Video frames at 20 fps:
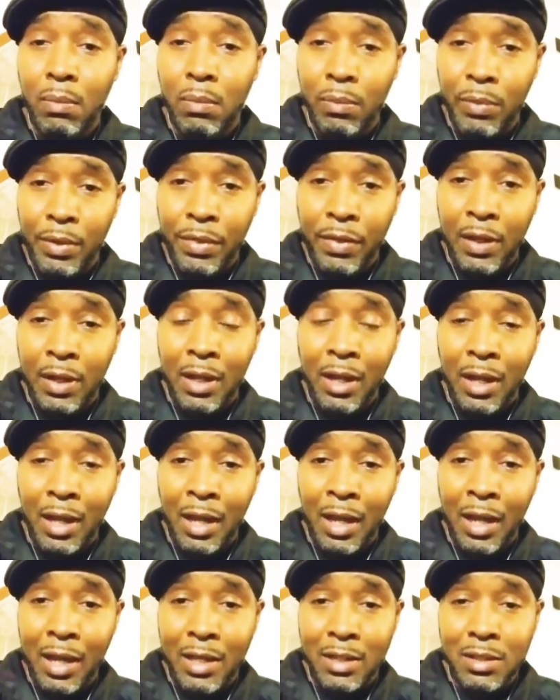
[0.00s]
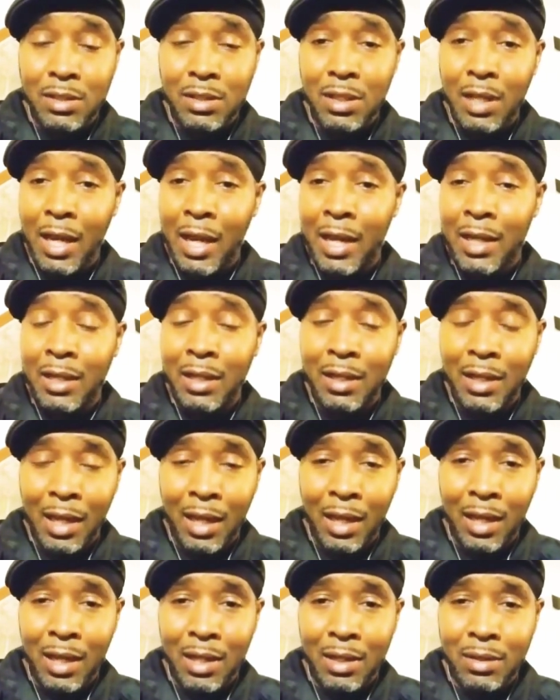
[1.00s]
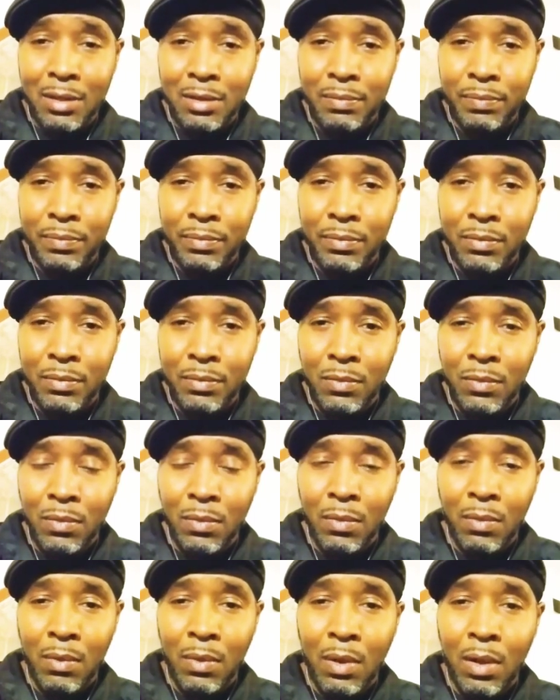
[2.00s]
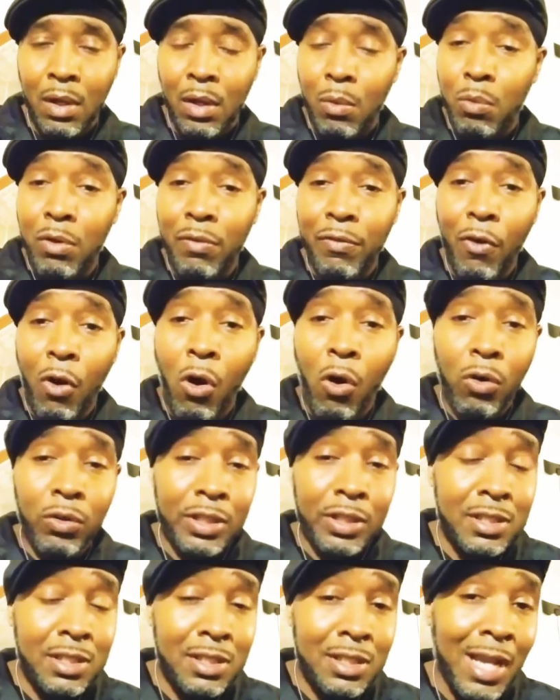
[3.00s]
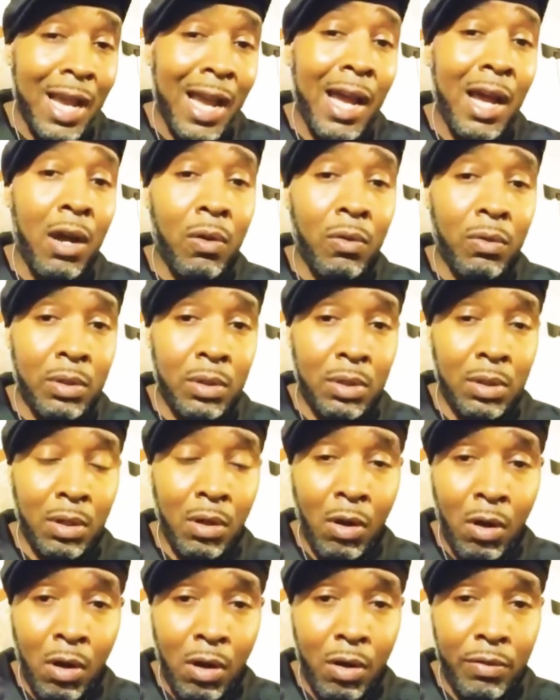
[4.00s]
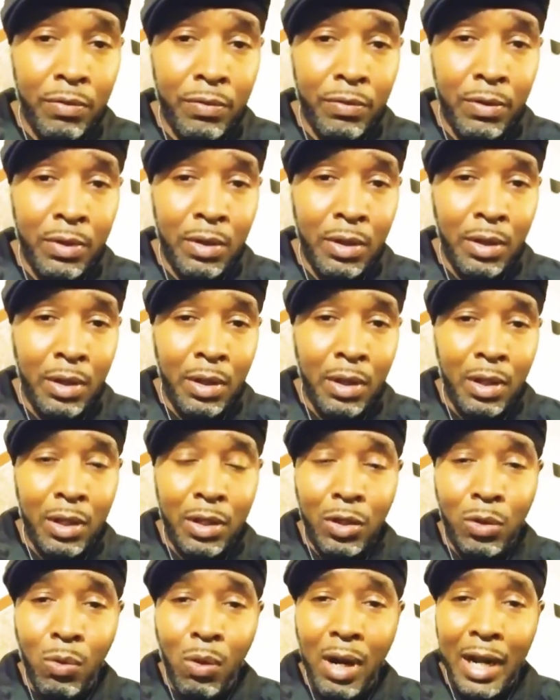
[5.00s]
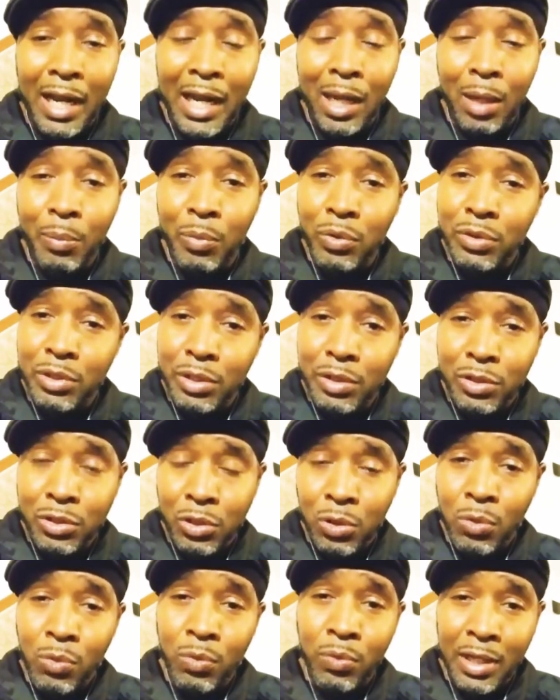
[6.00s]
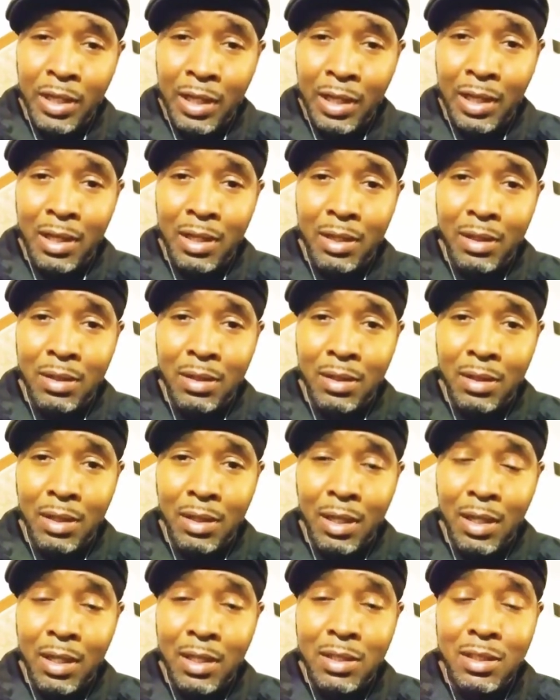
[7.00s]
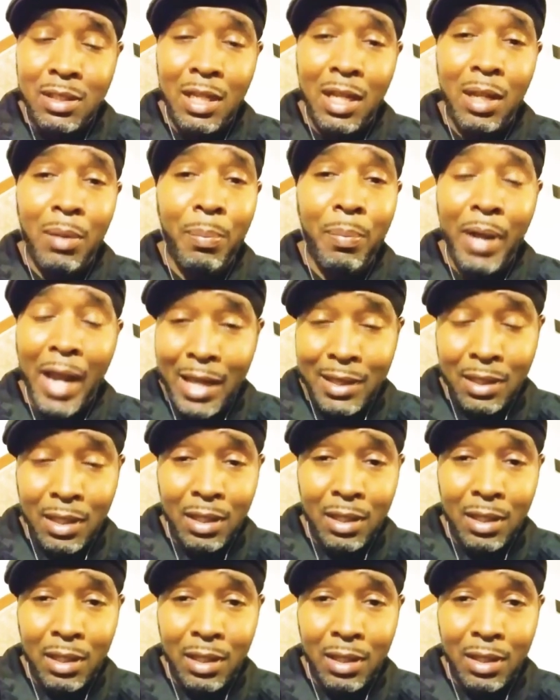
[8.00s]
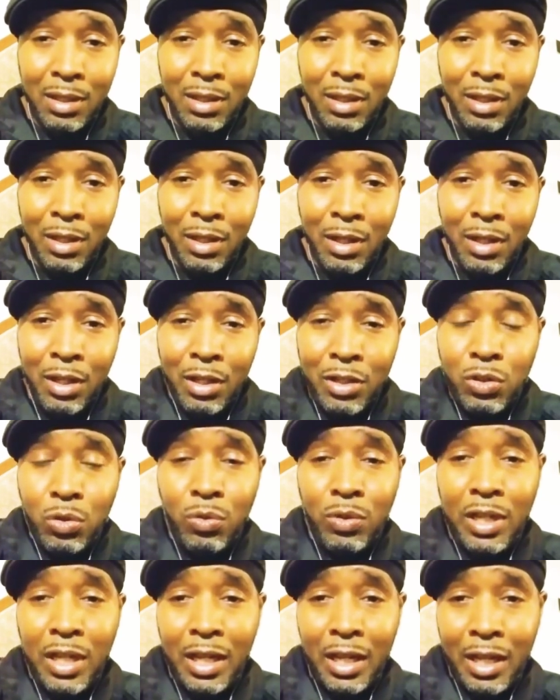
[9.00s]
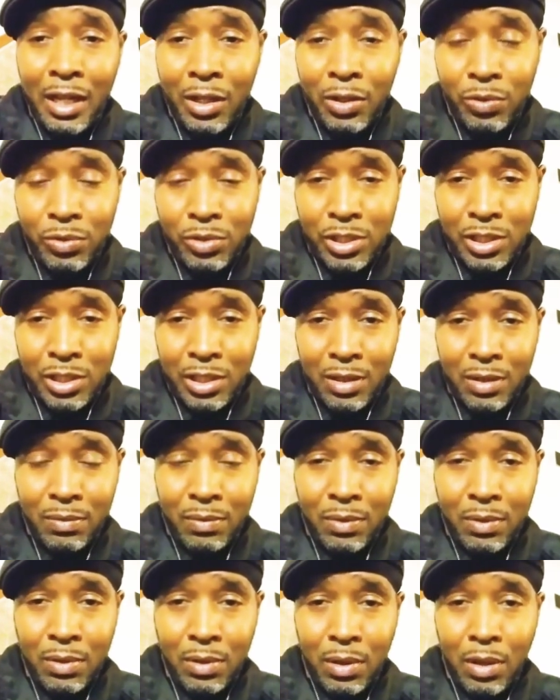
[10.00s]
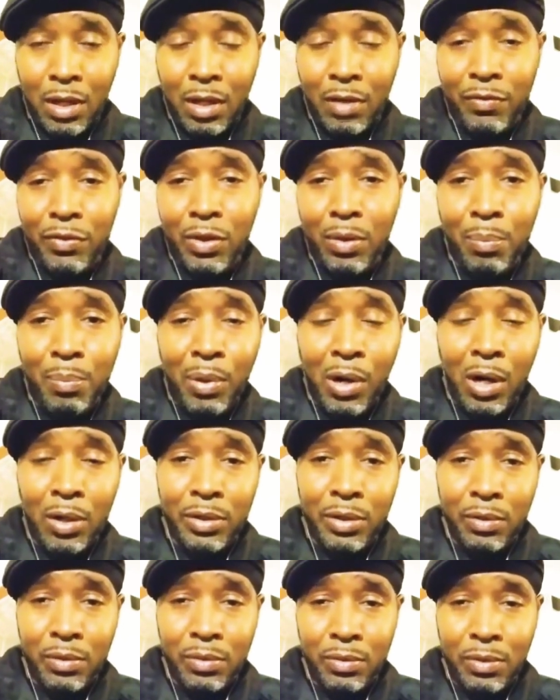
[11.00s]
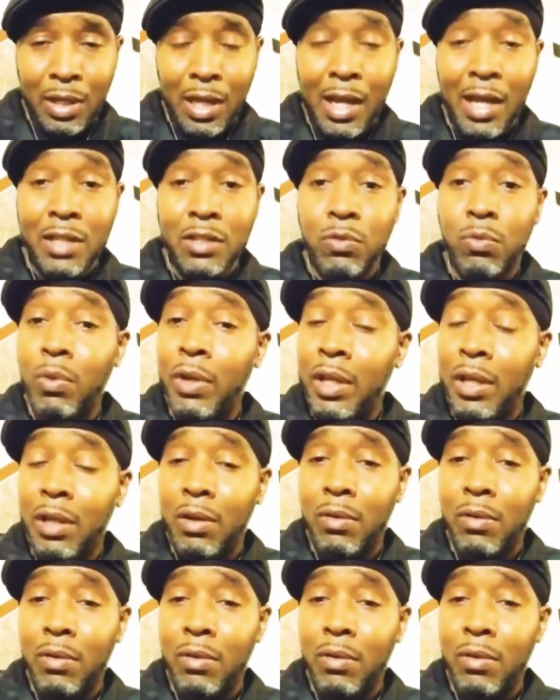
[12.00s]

within their hands, hand in hand. With all the sound off, you are able to tune in telepathically to the energy of your partner as well.